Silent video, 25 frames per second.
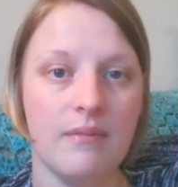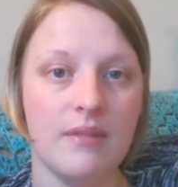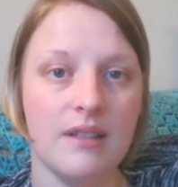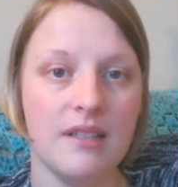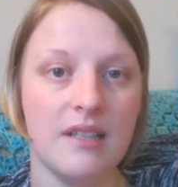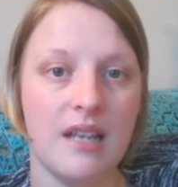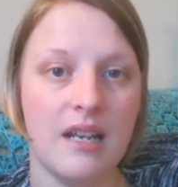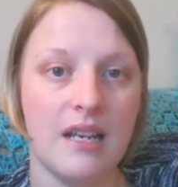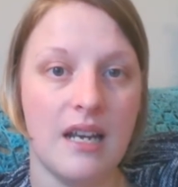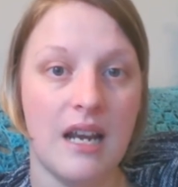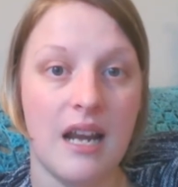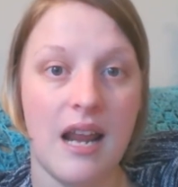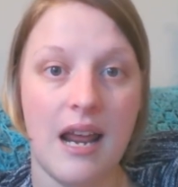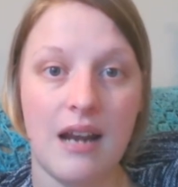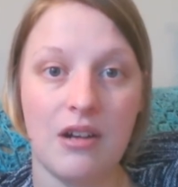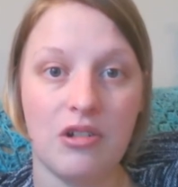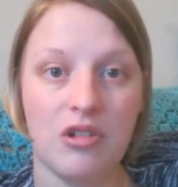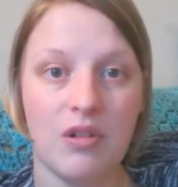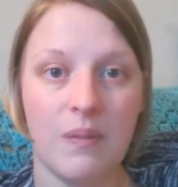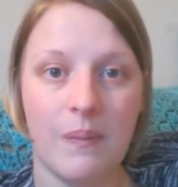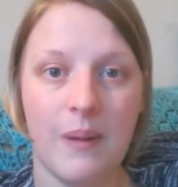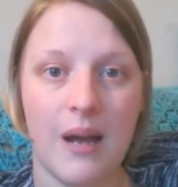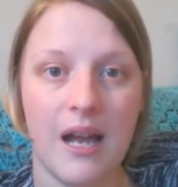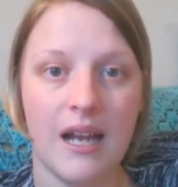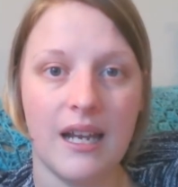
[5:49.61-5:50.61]
sent an
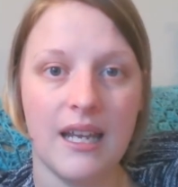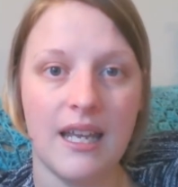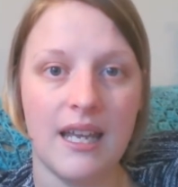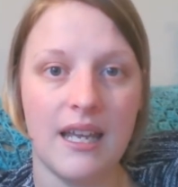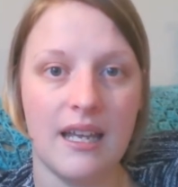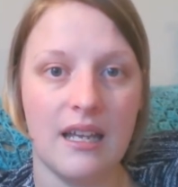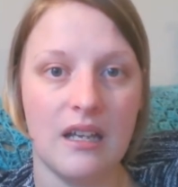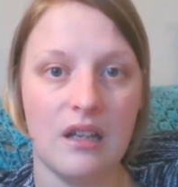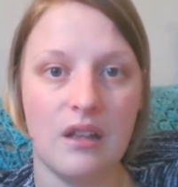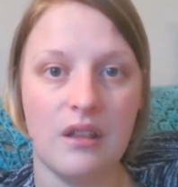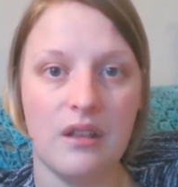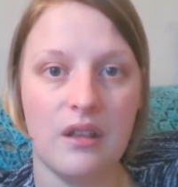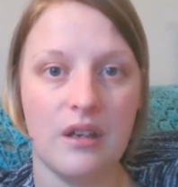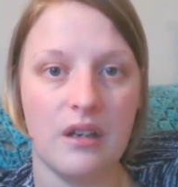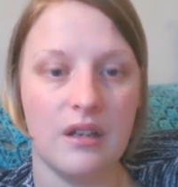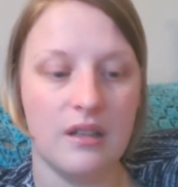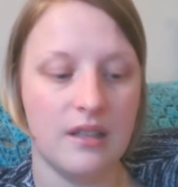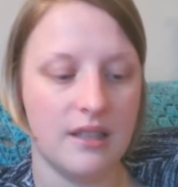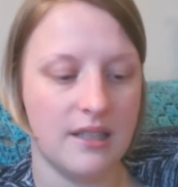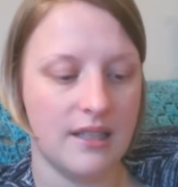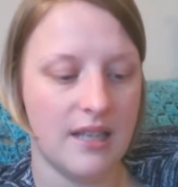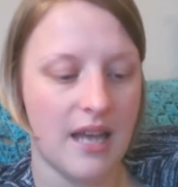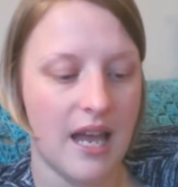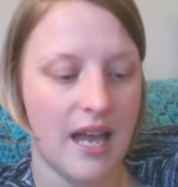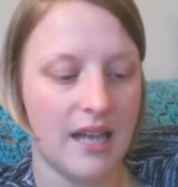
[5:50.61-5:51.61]
extra packet, a 3rd
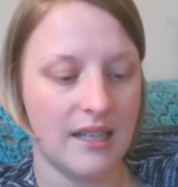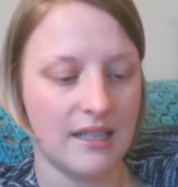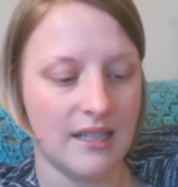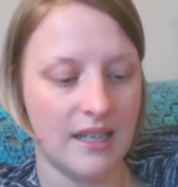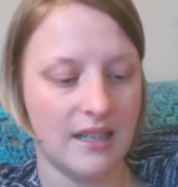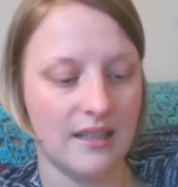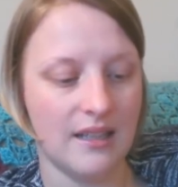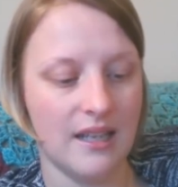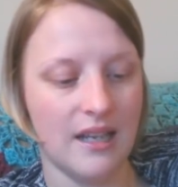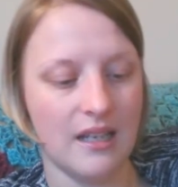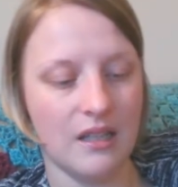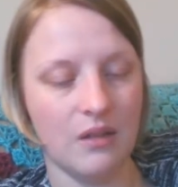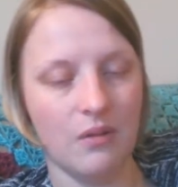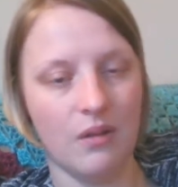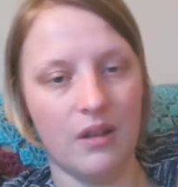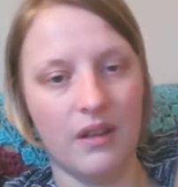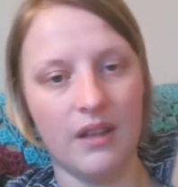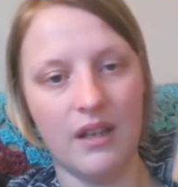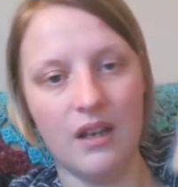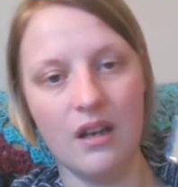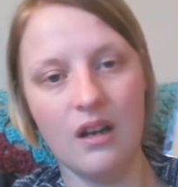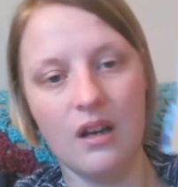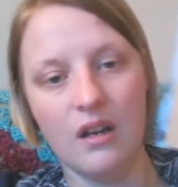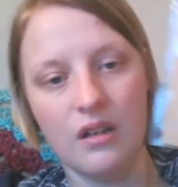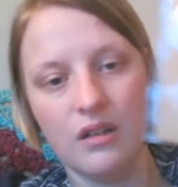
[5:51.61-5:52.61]
set, and that's what
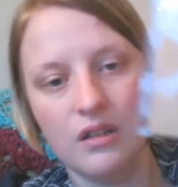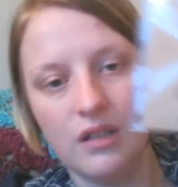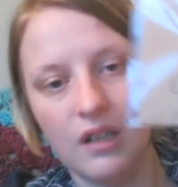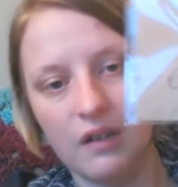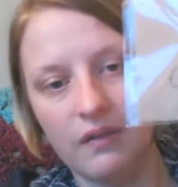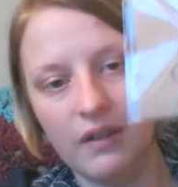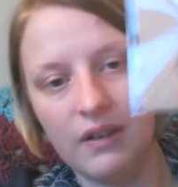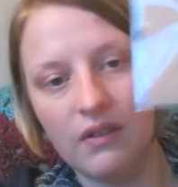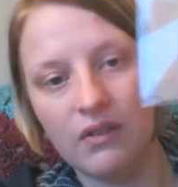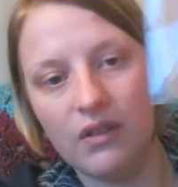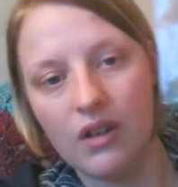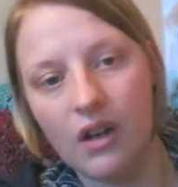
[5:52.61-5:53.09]
they are. So we've